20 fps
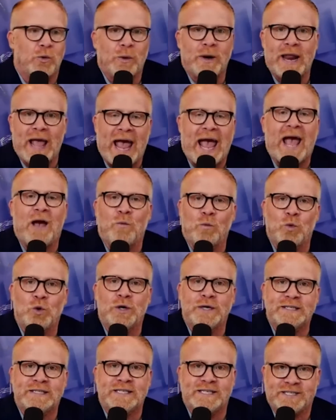
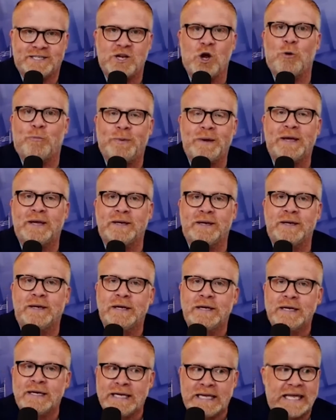Atwood dystopian
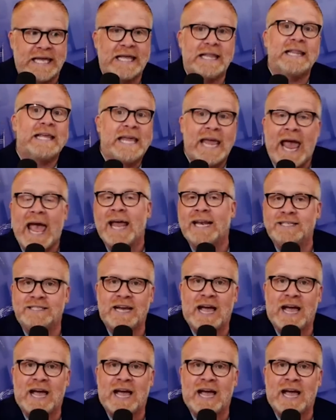Gilead type